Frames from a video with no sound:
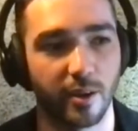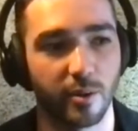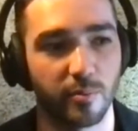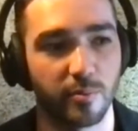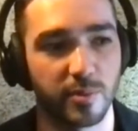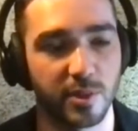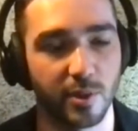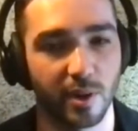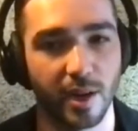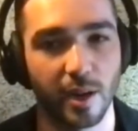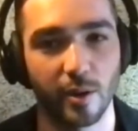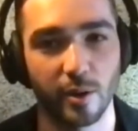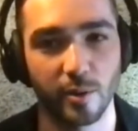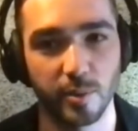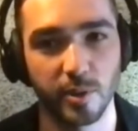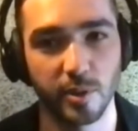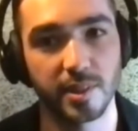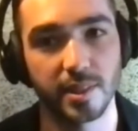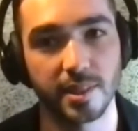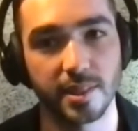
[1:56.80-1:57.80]
So cloud
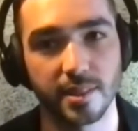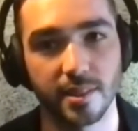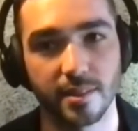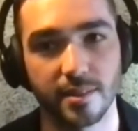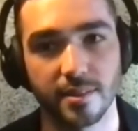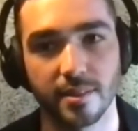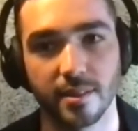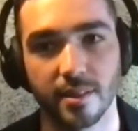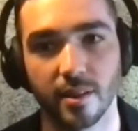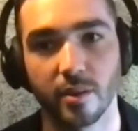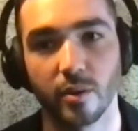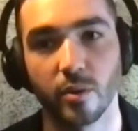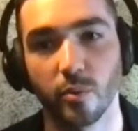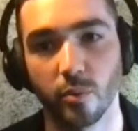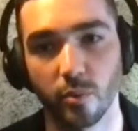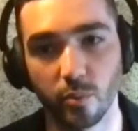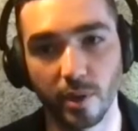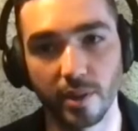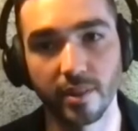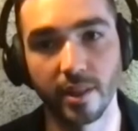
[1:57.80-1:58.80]
computing sits
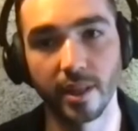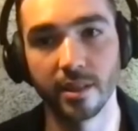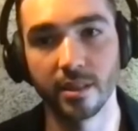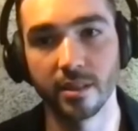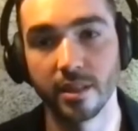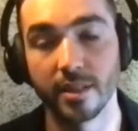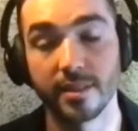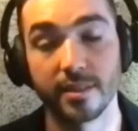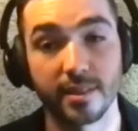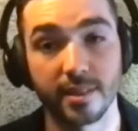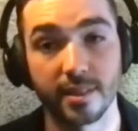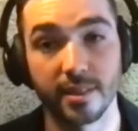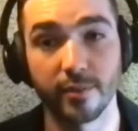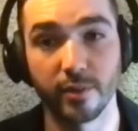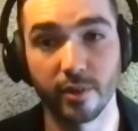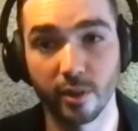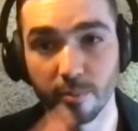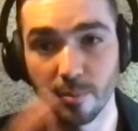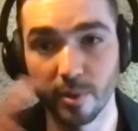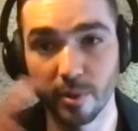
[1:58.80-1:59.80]
within, it's a
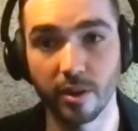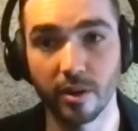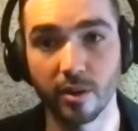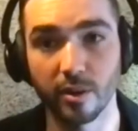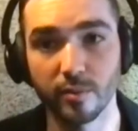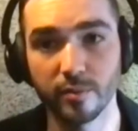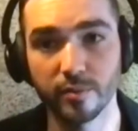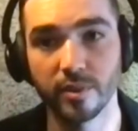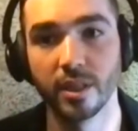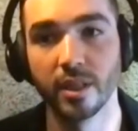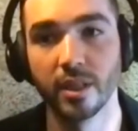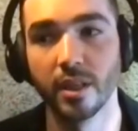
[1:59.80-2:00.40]
significant part of,